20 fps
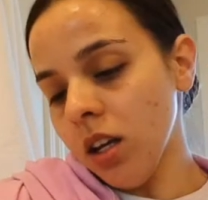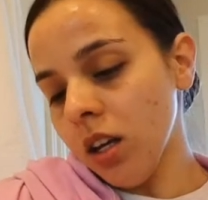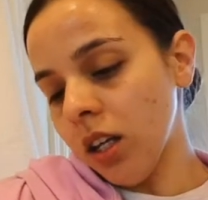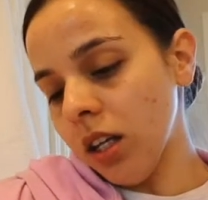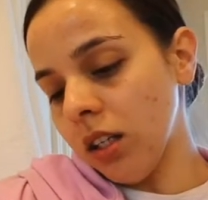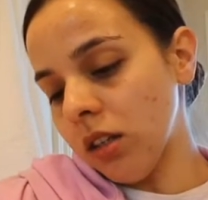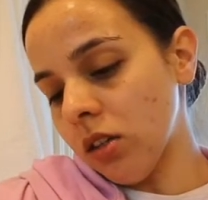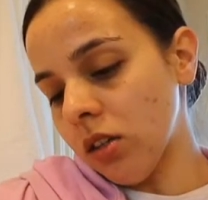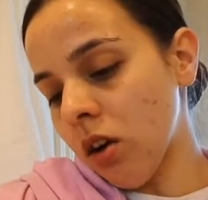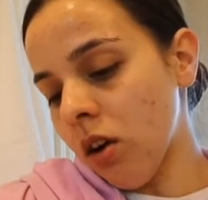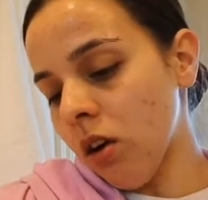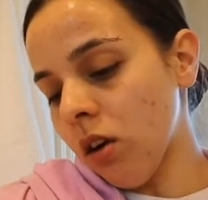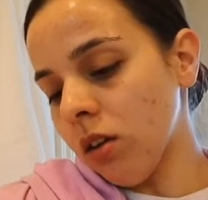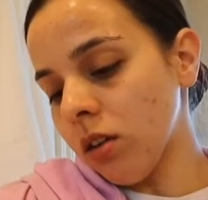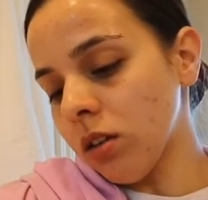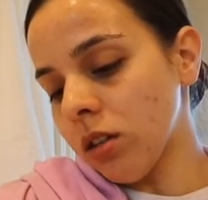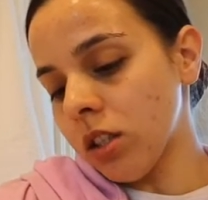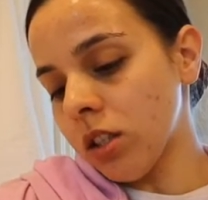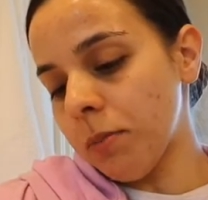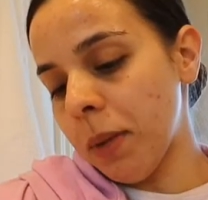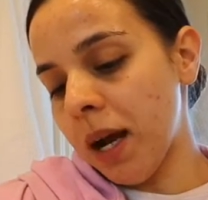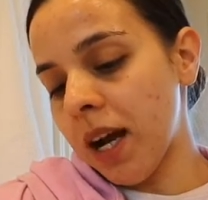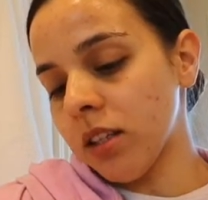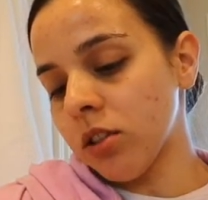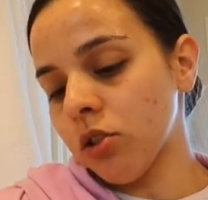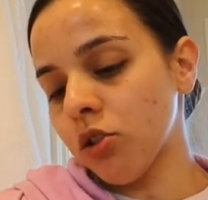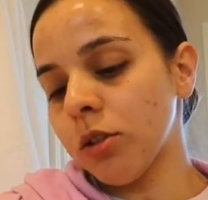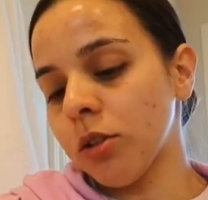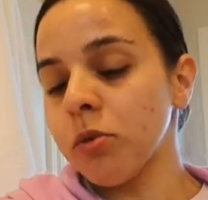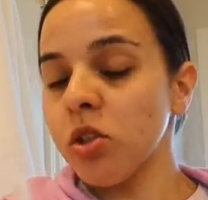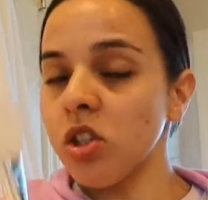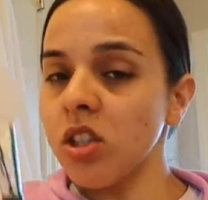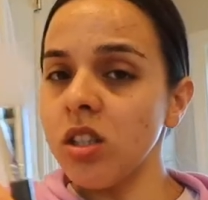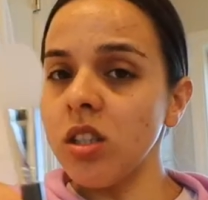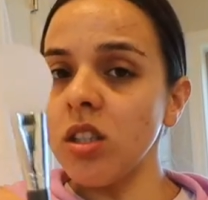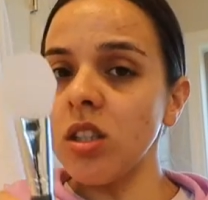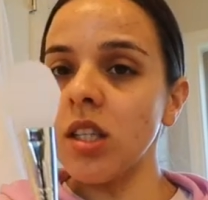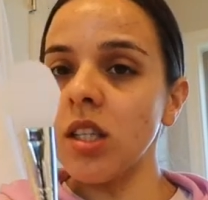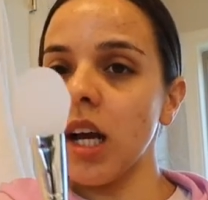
It's called Spascriptions.